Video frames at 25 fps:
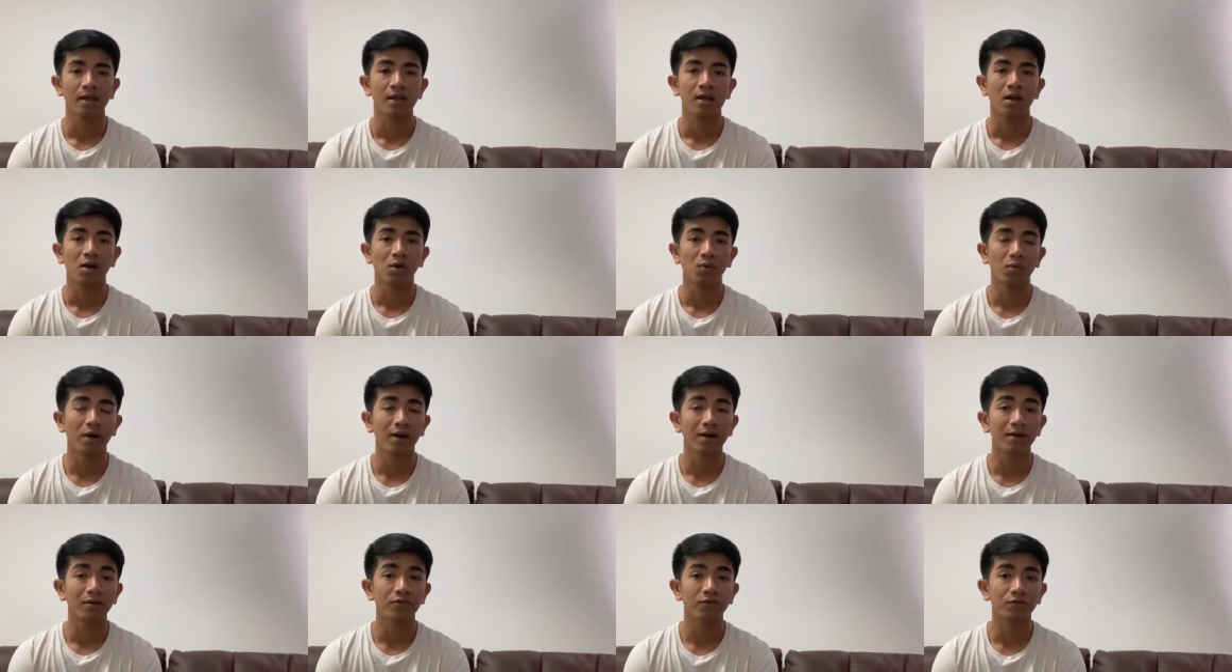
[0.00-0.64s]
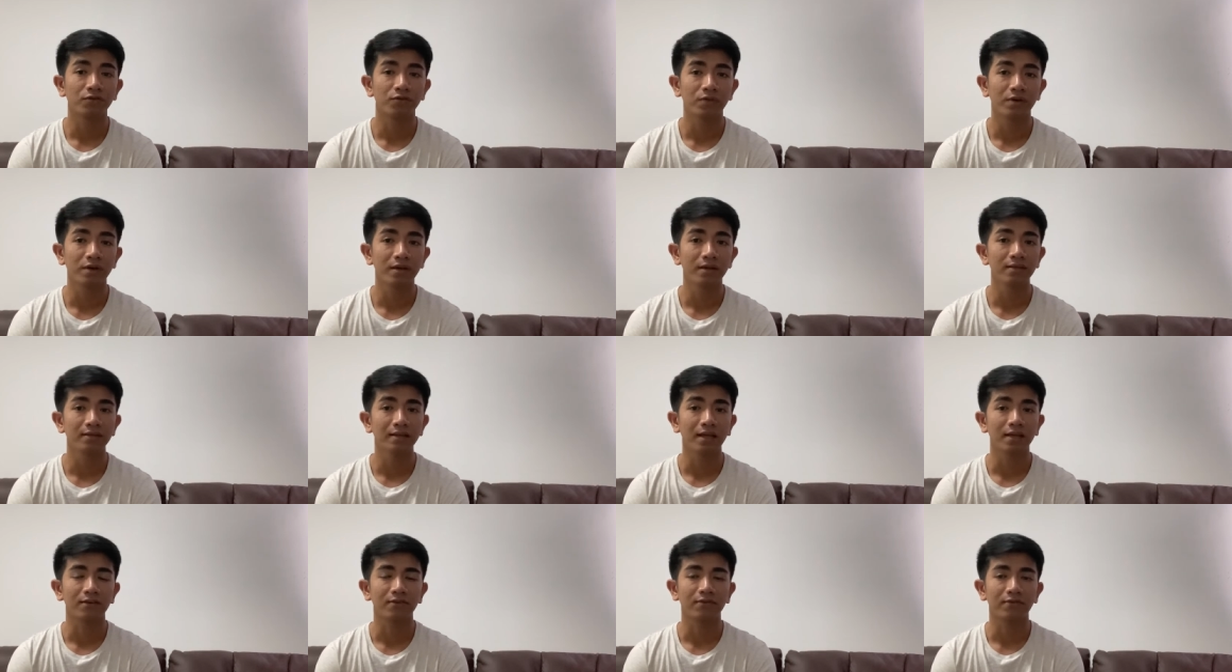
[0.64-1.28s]
where friends
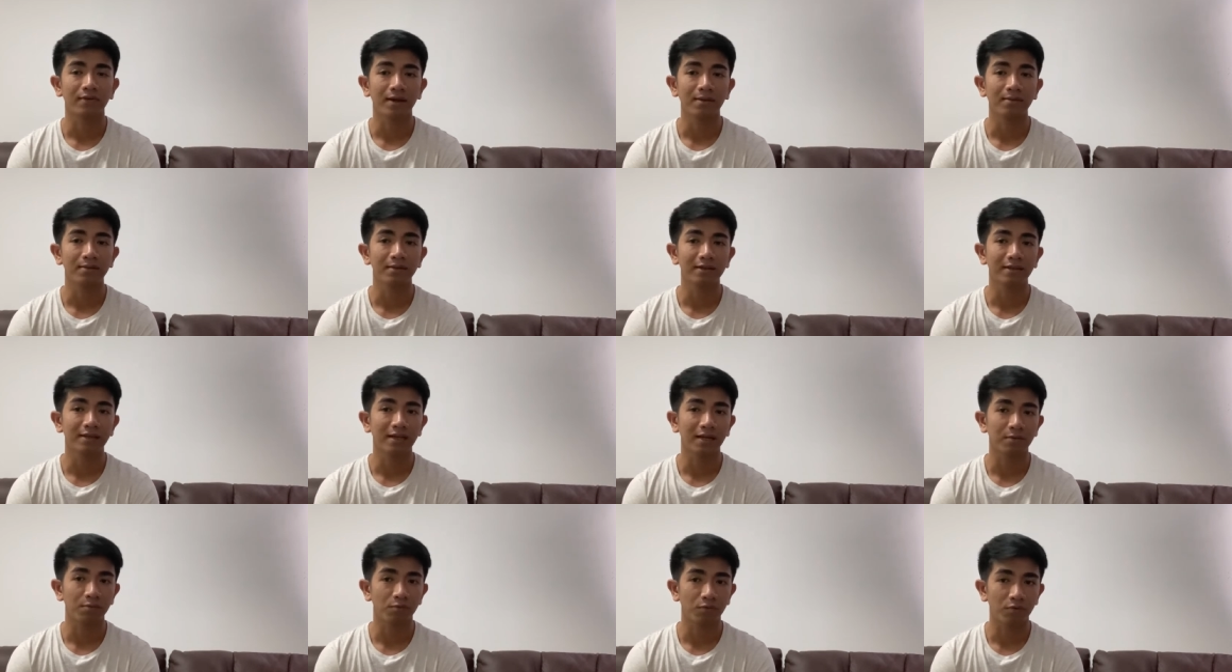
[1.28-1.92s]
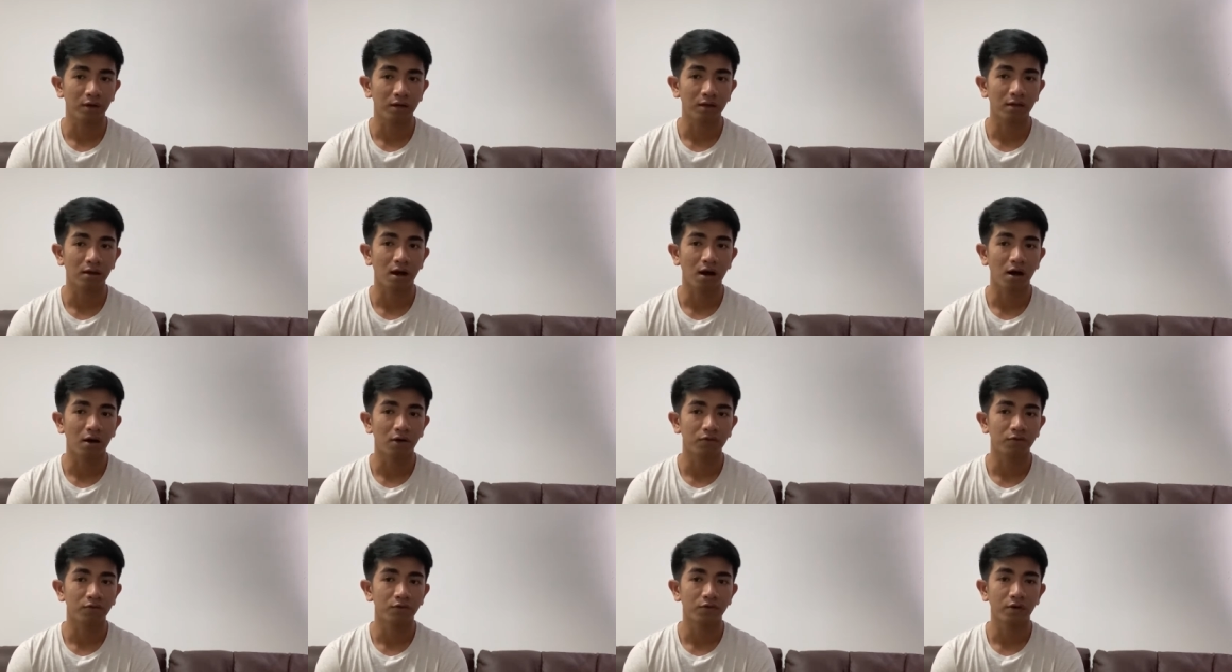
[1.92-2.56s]
and family can bring
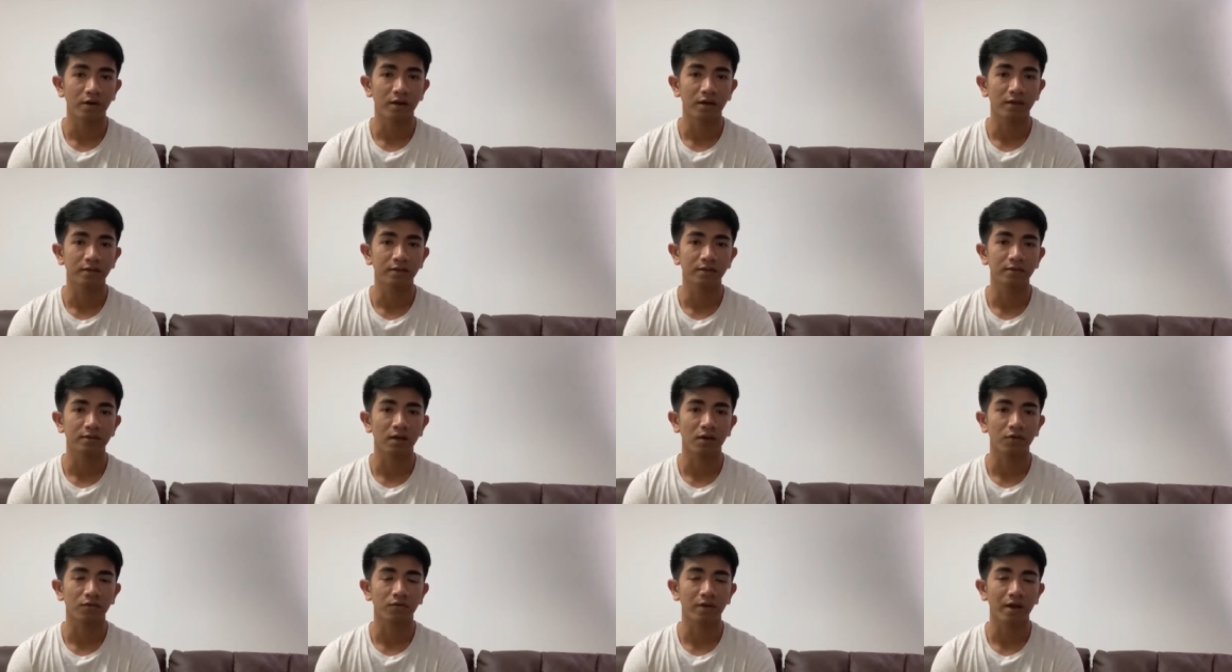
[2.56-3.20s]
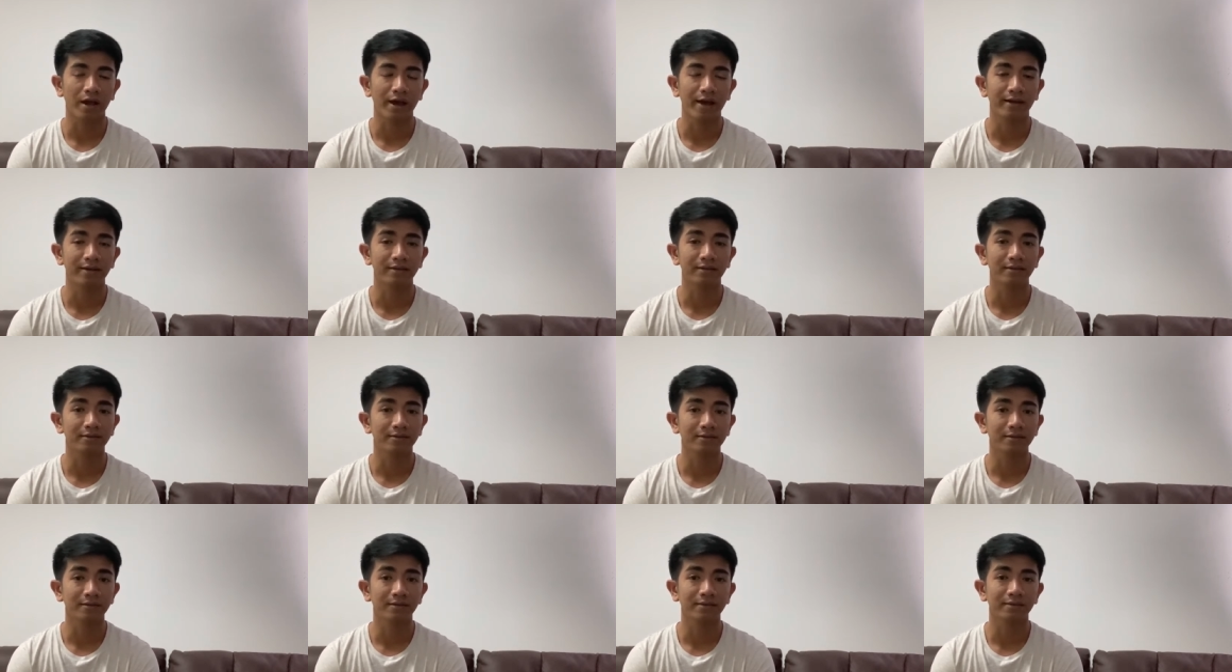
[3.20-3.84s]
offerings of
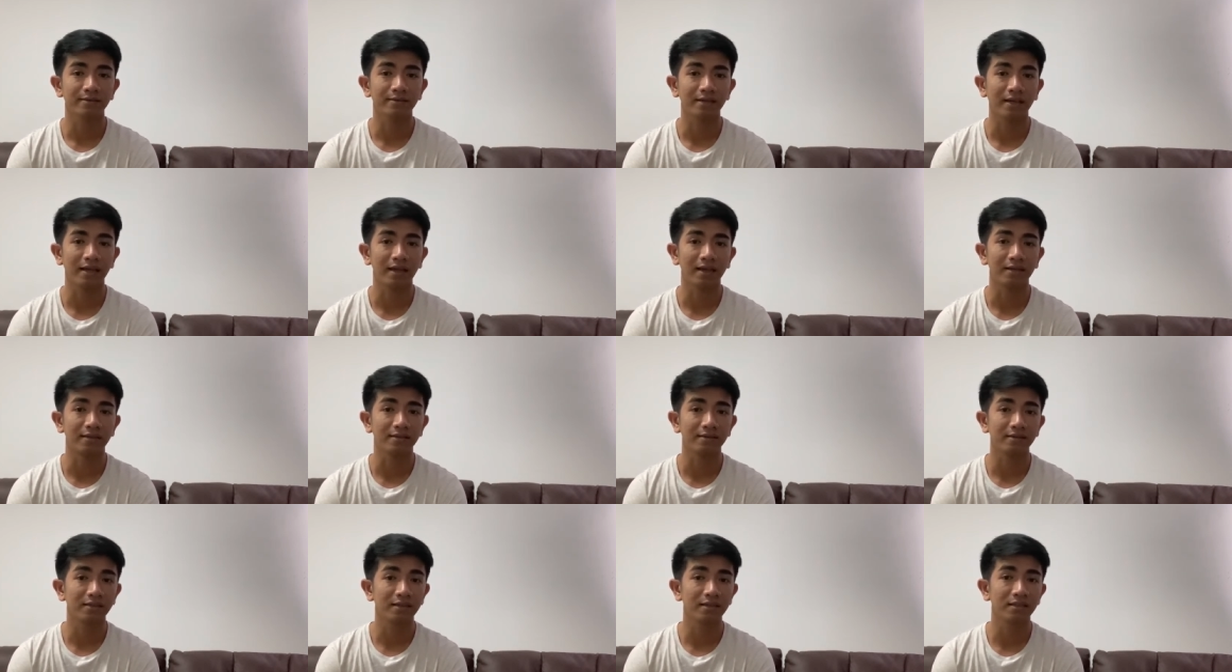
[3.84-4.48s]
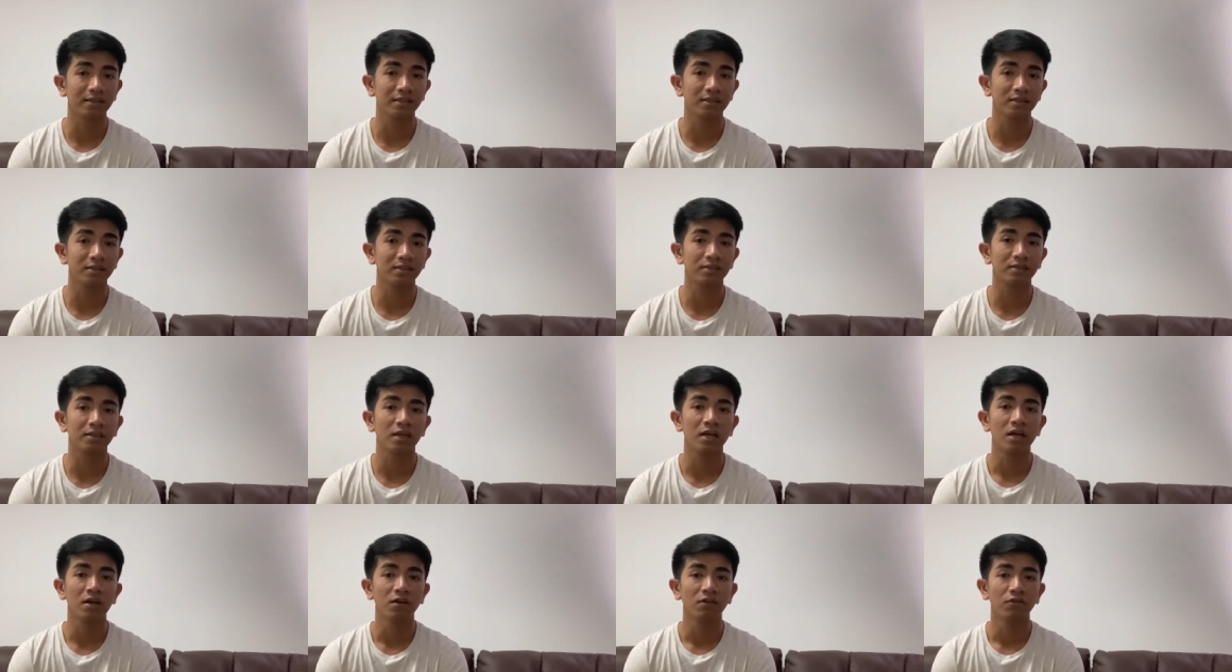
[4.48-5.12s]
candles, incense,
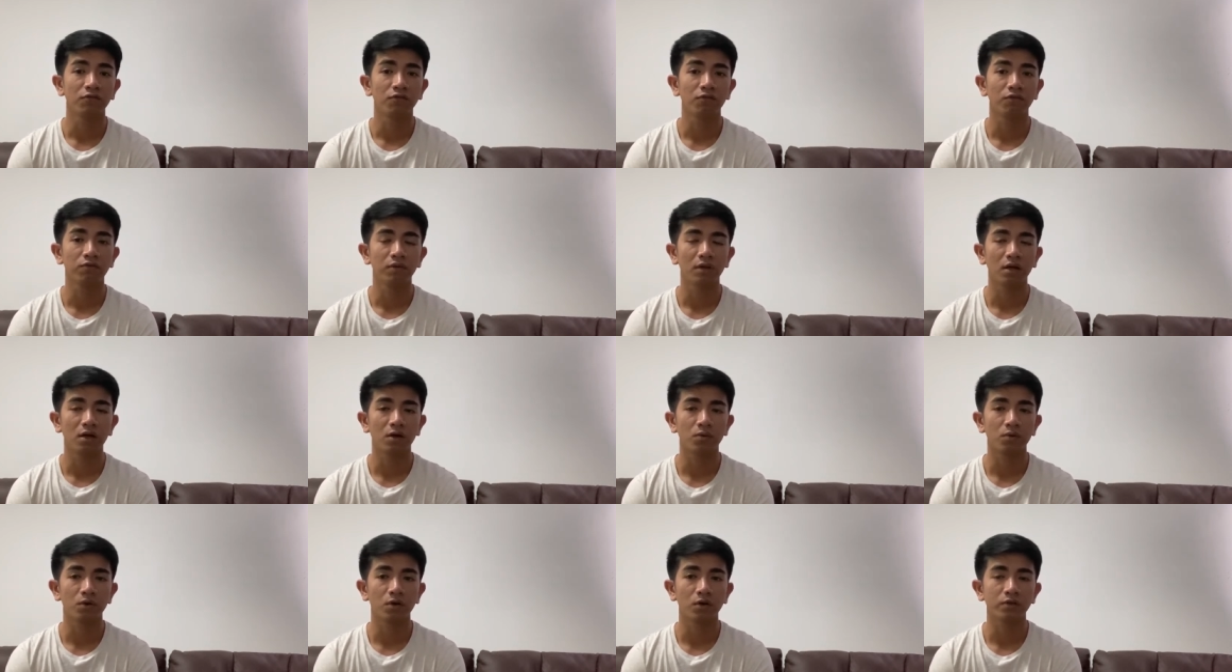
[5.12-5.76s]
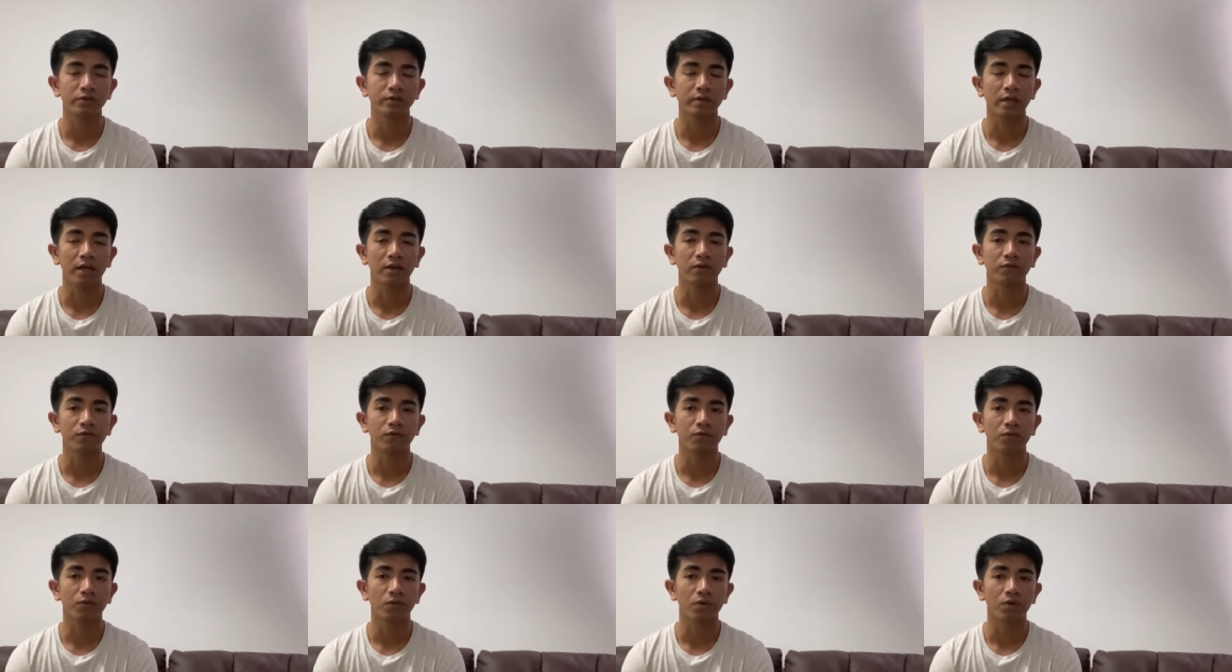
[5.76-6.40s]
flowers, and
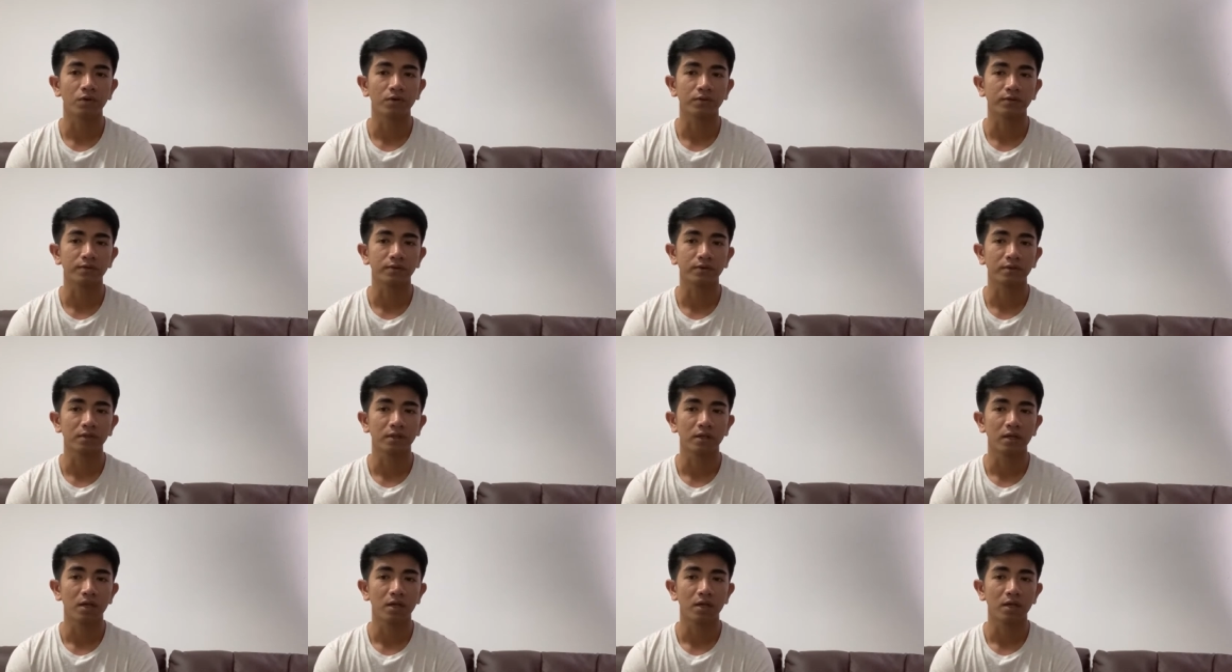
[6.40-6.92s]
fruits.